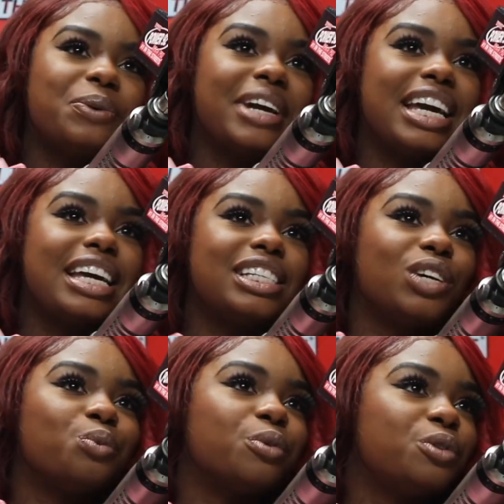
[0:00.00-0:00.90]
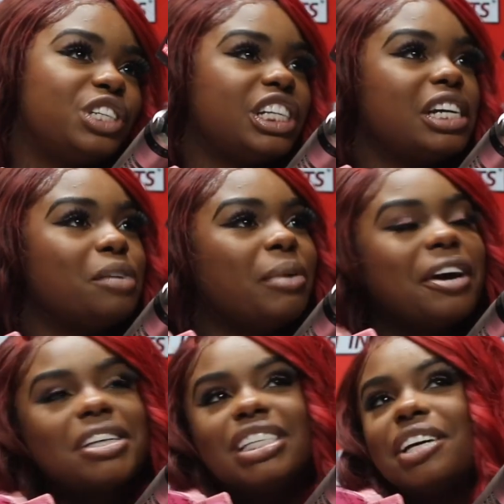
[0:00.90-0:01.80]
twins, Karrueche,
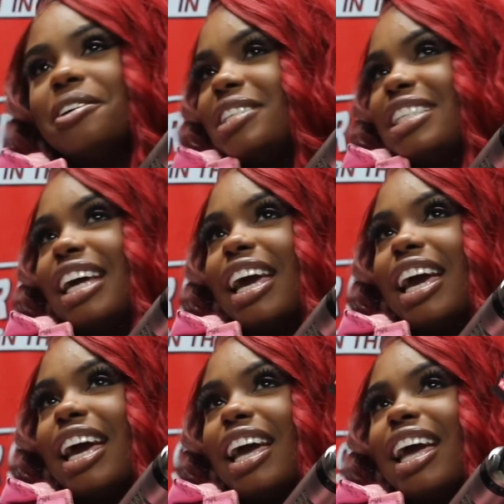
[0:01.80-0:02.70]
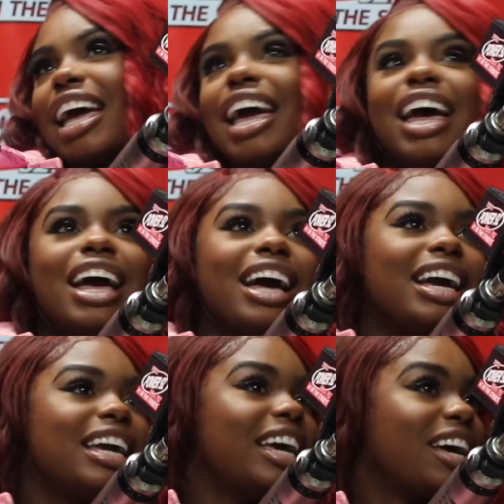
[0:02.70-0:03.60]
Paris Hilton,
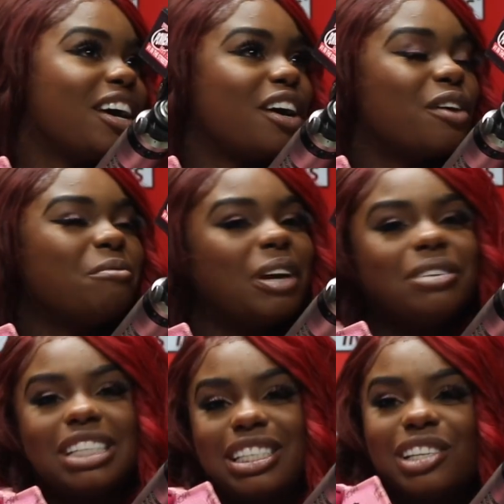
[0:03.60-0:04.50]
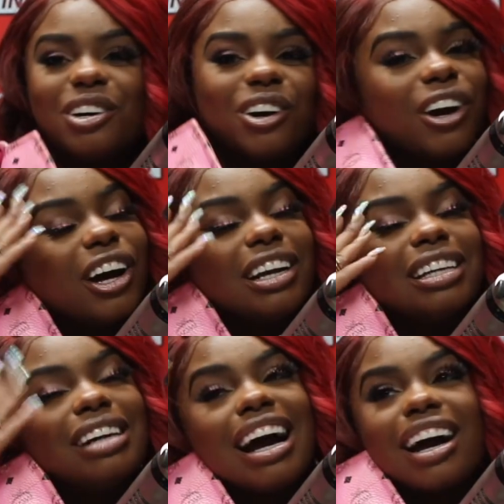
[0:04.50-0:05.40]
Kim. It was this little girl
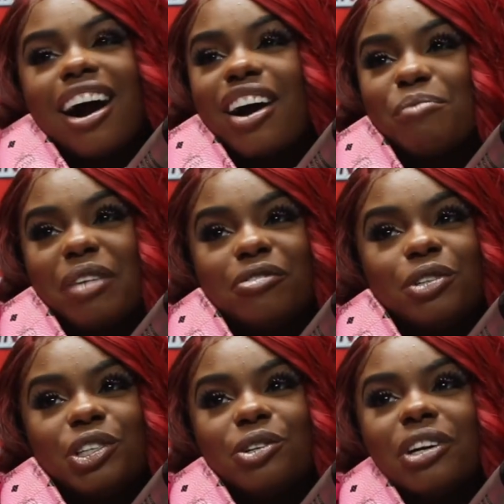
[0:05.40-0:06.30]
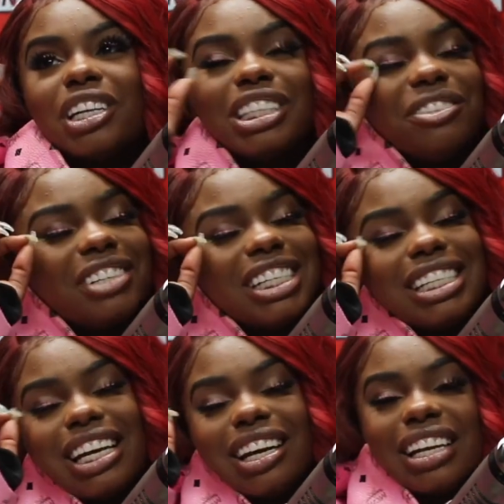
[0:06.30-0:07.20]
that I call her my future daughter. She was
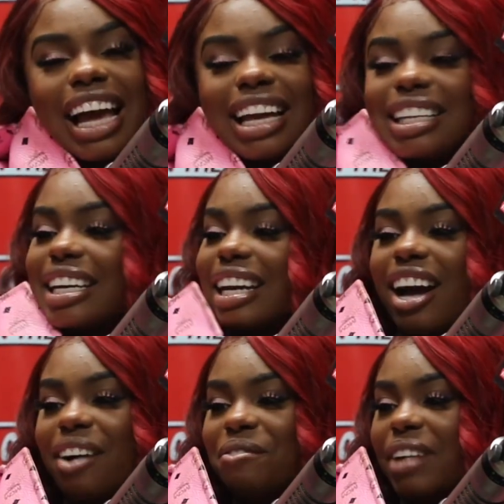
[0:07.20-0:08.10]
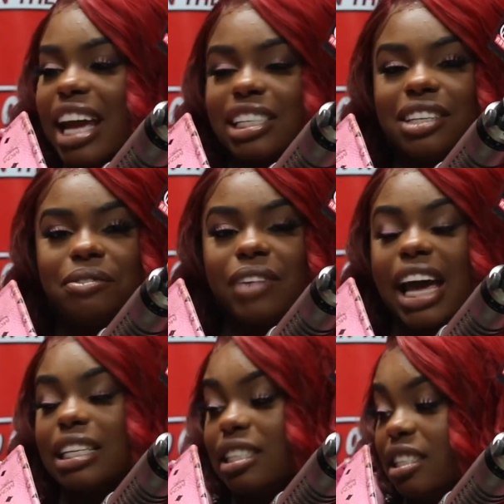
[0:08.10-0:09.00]
just sitting there, like, looking all flashy and
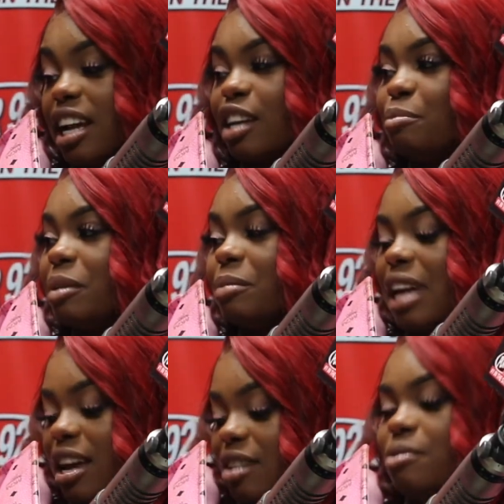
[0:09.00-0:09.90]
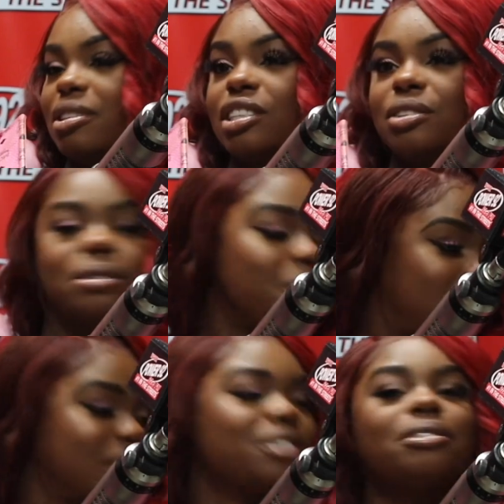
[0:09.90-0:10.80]
fly, just checking people like, who is you? Who
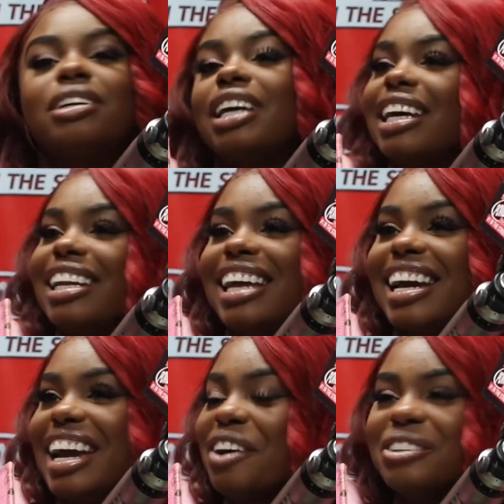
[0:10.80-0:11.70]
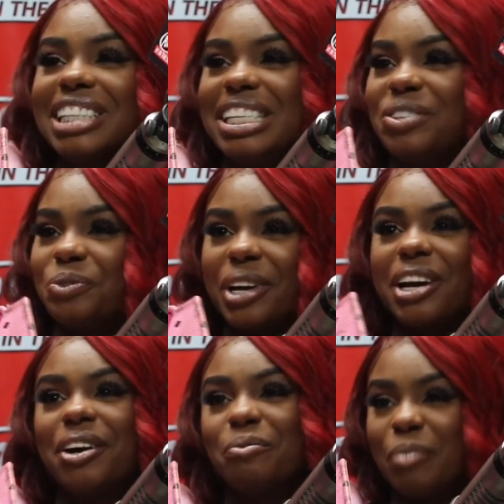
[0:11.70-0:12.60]
is you? Like, it was just
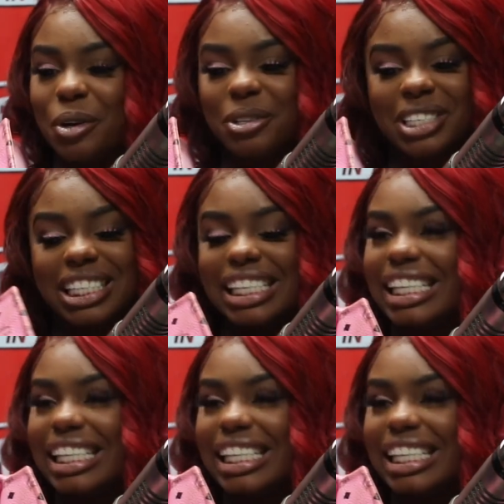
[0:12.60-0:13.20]
real bougie.